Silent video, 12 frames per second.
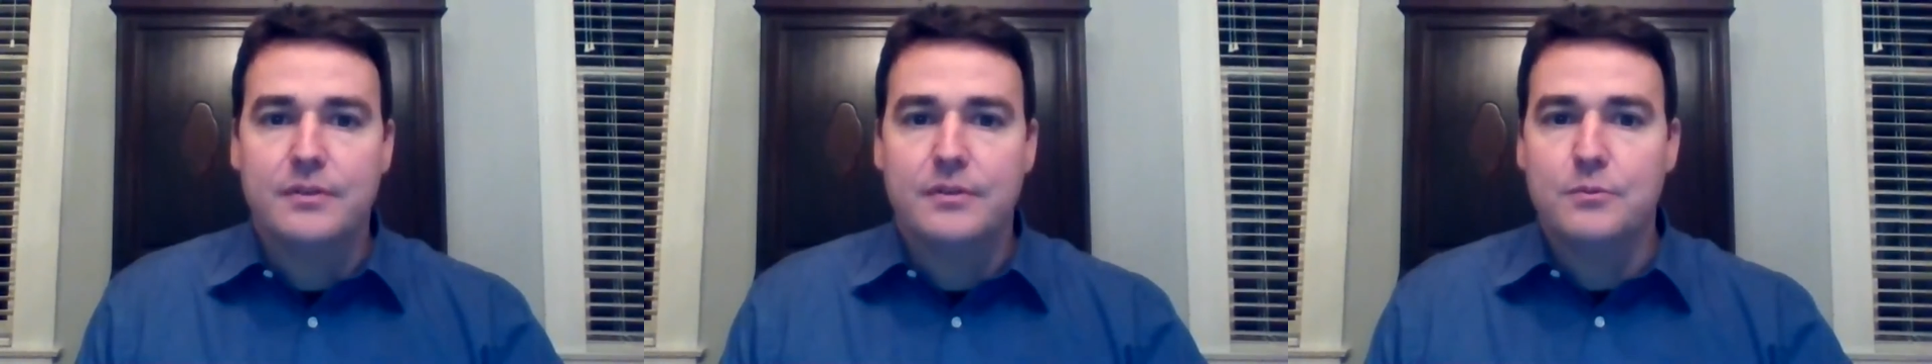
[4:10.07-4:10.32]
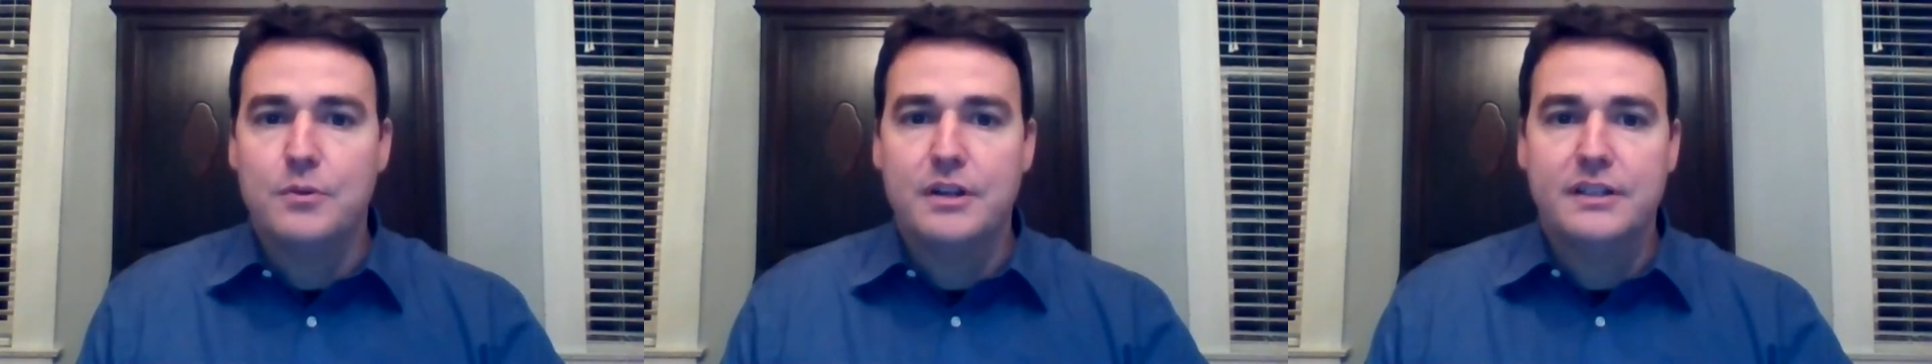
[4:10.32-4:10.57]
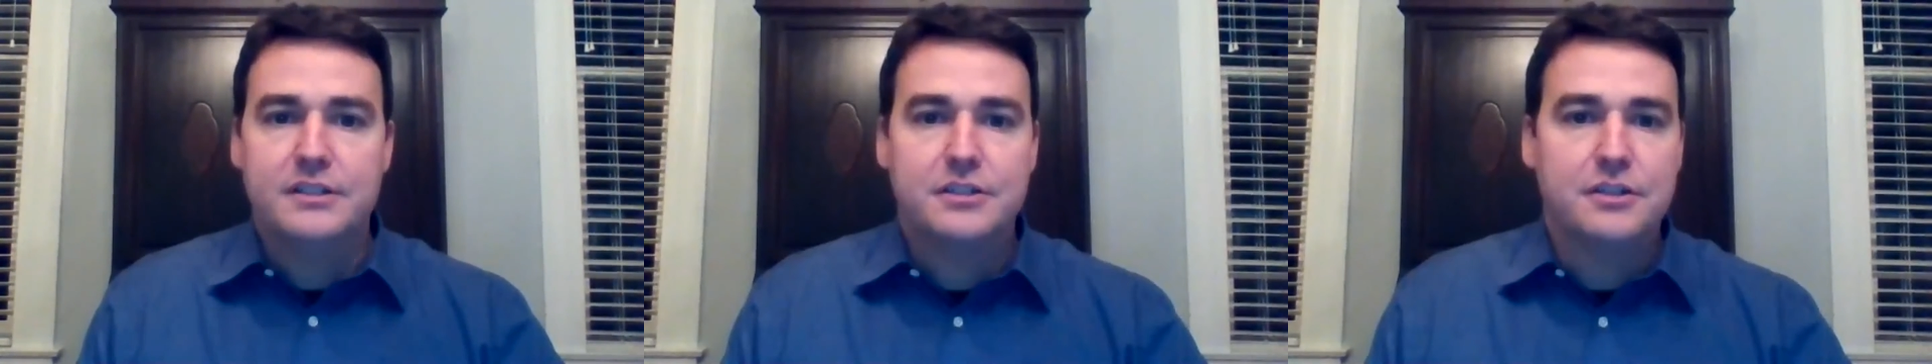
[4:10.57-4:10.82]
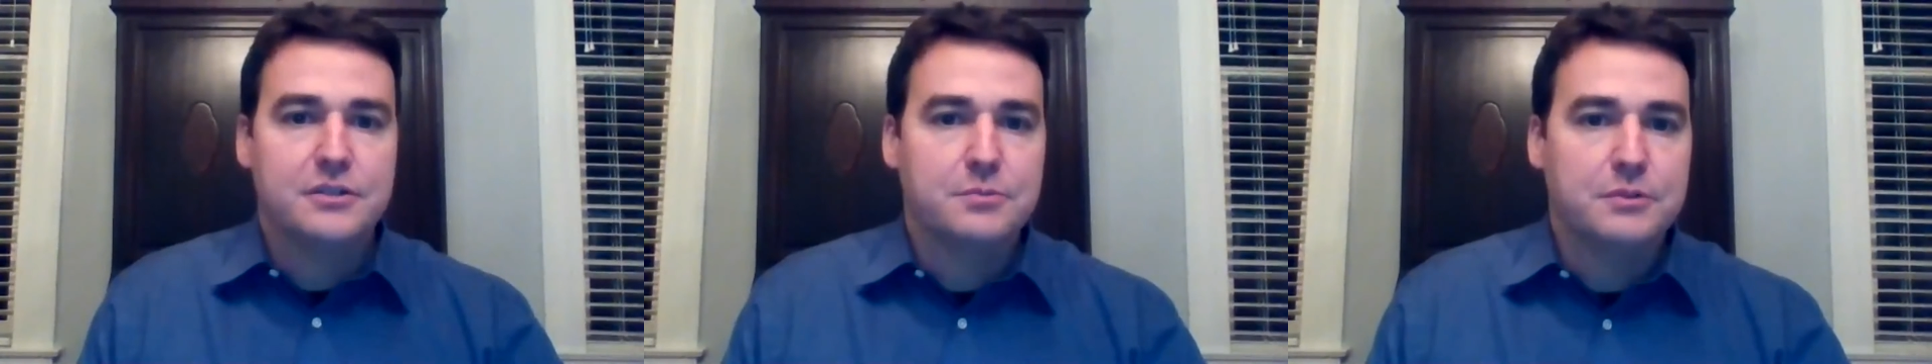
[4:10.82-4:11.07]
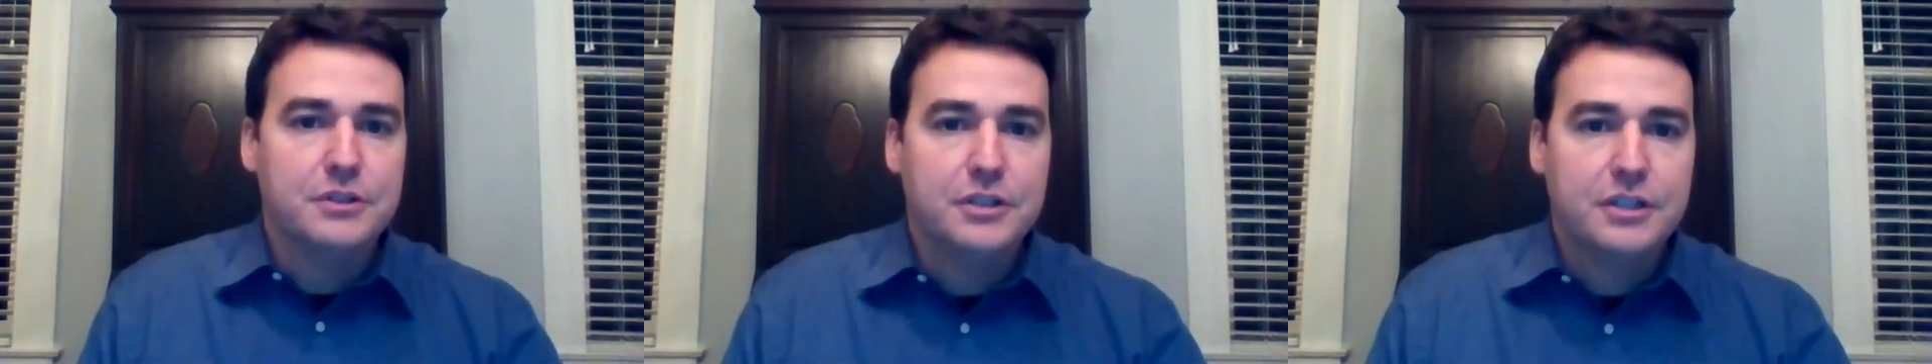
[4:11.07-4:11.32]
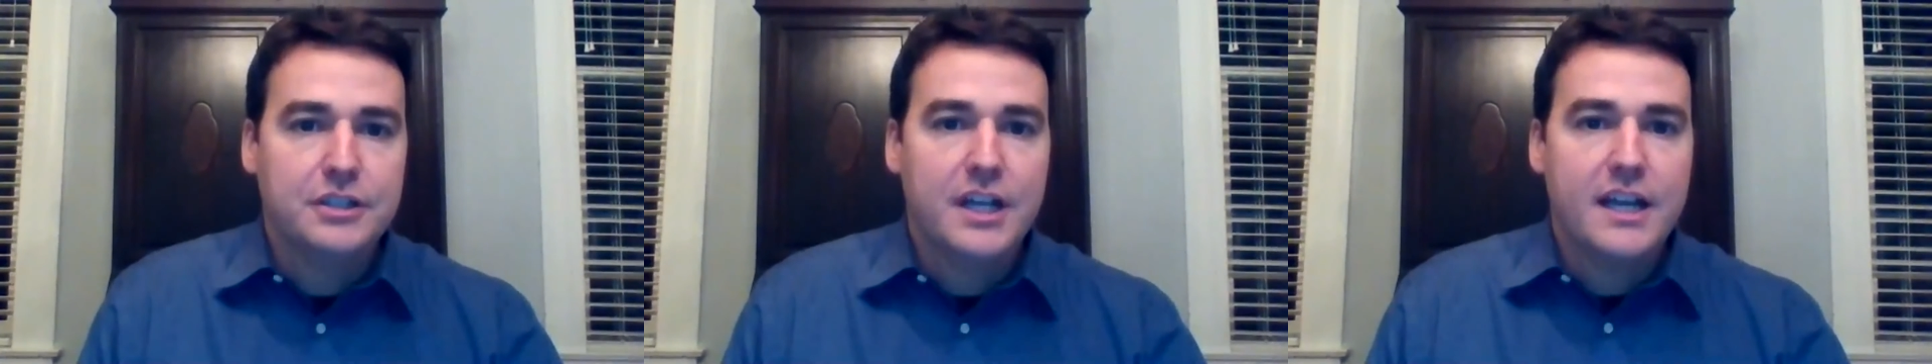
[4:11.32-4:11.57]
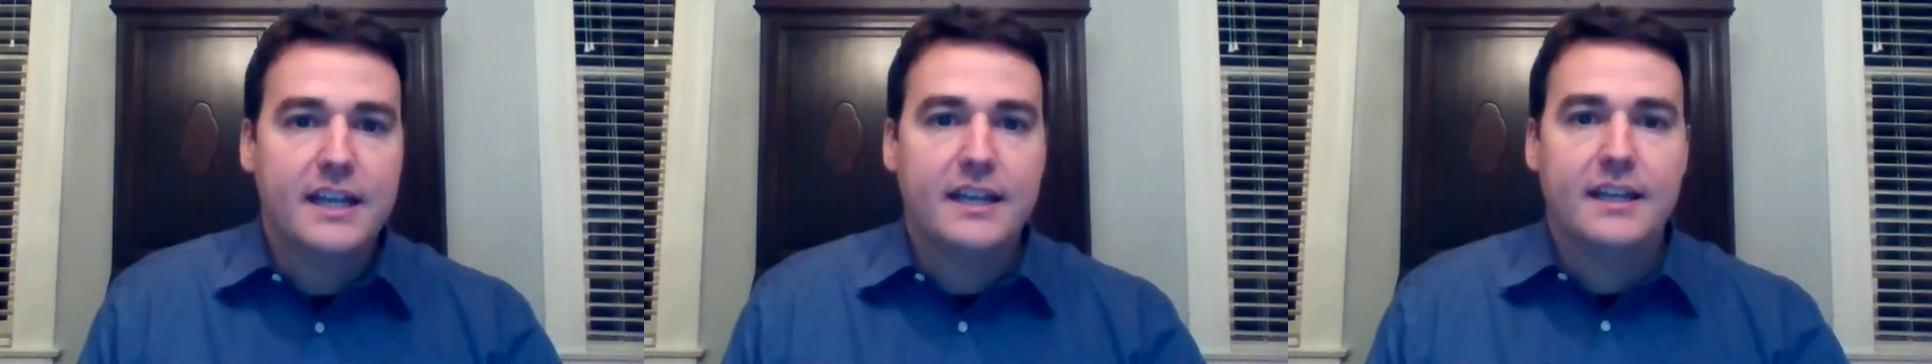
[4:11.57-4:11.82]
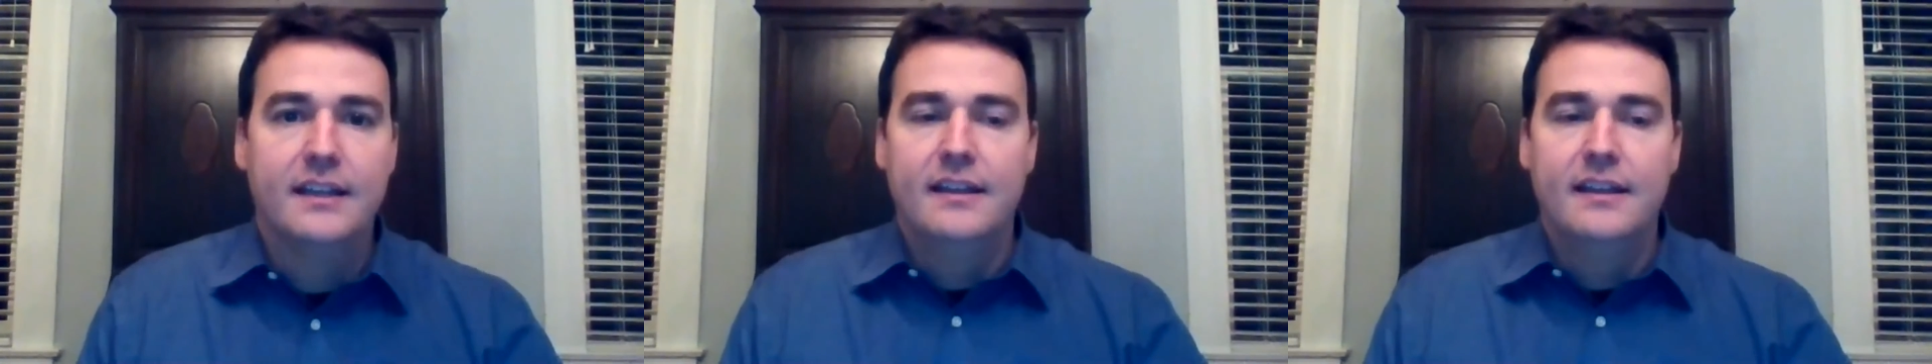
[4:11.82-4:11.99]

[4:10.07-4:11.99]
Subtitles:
what church would look like.